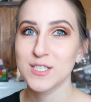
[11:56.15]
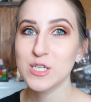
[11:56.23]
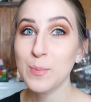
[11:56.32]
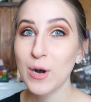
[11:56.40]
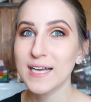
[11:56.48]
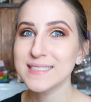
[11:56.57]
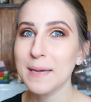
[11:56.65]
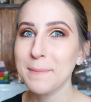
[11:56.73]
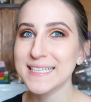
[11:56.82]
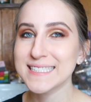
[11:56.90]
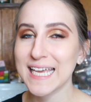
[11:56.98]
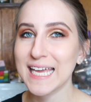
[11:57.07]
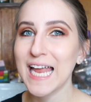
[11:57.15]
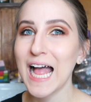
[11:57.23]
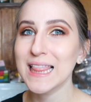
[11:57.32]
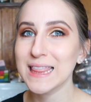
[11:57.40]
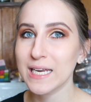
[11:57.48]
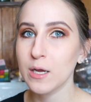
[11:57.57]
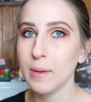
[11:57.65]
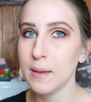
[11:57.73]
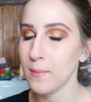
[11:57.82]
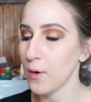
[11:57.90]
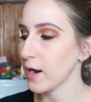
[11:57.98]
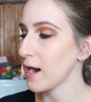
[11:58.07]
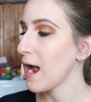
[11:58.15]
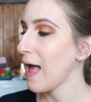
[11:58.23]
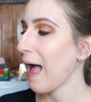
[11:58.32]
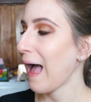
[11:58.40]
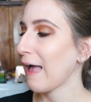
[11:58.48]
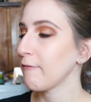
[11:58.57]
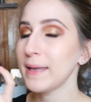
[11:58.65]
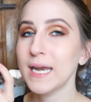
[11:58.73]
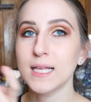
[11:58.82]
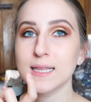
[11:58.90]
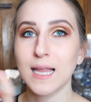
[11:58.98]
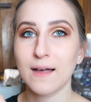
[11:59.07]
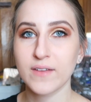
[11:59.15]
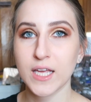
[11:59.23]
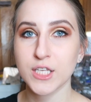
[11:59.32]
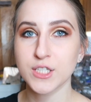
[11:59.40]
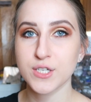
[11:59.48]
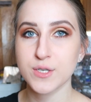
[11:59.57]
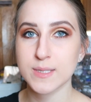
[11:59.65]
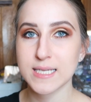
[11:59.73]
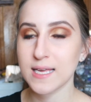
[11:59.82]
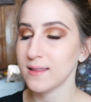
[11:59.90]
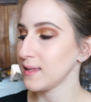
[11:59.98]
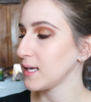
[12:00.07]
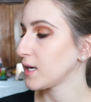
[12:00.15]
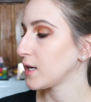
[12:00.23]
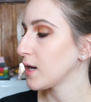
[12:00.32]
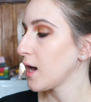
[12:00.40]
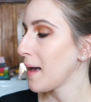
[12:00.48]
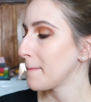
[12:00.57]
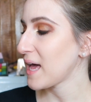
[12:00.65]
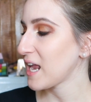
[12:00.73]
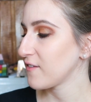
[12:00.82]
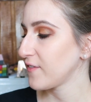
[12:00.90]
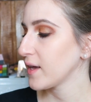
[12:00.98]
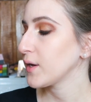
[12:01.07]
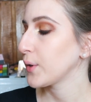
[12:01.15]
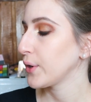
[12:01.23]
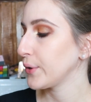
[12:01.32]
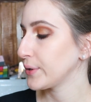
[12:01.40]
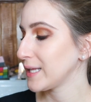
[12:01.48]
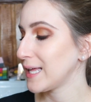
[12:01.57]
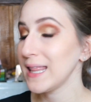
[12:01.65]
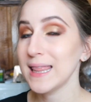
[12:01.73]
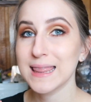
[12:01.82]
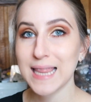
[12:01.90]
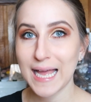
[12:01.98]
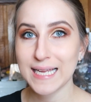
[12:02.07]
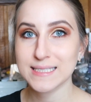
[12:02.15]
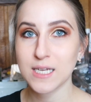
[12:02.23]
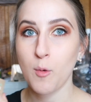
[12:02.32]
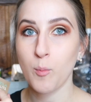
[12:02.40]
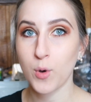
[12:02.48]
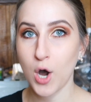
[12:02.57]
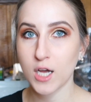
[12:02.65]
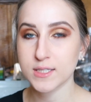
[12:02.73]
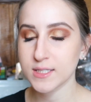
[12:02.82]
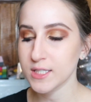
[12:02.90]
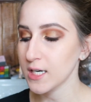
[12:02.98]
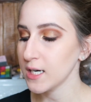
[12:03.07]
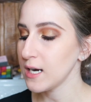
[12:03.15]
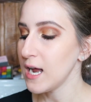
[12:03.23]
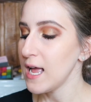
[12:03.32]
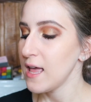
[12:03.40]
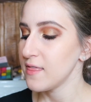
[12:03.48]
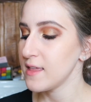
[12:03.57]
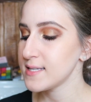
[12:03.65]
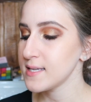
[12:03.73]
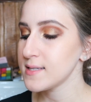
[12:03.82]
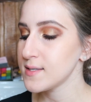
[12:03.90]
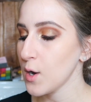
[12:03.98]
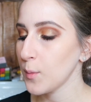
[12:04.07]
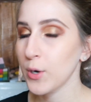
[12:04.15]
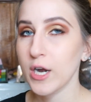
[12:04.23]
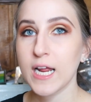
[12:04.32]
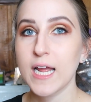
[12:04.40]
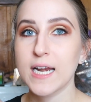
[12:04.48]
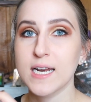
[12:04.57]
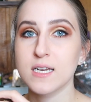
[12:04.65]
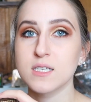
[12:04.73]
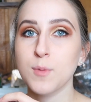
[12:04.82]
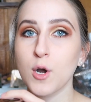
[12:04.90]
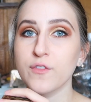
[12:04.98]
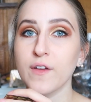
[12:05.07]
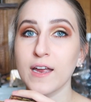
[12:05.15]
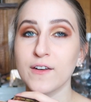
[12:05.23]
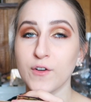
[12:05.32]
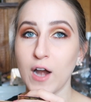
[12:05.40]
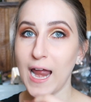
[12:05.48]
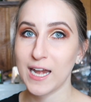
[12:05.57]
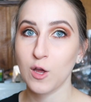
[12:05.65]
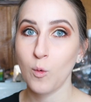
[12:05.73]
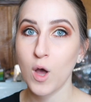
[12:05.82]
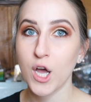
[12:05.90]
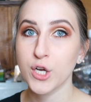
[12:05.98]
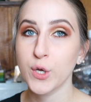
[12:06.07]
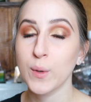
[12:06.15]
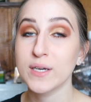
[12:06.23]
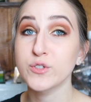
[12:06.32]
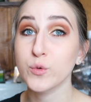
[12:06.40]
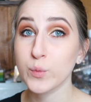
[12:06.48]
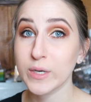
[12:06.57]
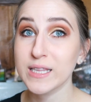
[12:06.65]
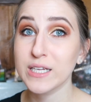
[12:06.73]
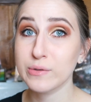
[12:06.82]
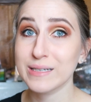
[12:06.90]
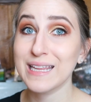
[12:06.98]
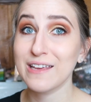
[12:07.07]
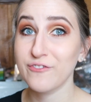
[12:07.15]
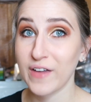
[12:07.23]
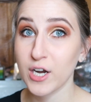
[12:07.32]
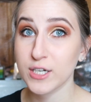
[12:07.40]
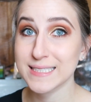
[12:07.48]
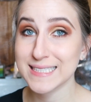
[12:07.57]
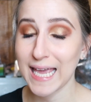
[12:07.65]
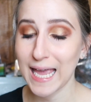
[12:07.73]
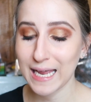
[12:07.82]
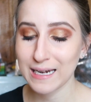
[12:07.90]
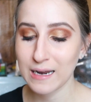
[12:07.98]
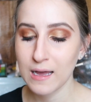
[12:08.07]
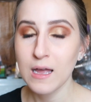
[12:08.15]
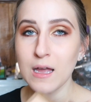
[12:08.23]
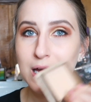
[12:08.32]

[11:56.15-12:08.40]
To bronze up my skin a little bit more, I've been loving using the Benefit Hoola Light Bronzer. This is so pretty and it is perfect for anyone who has really, really fair skin.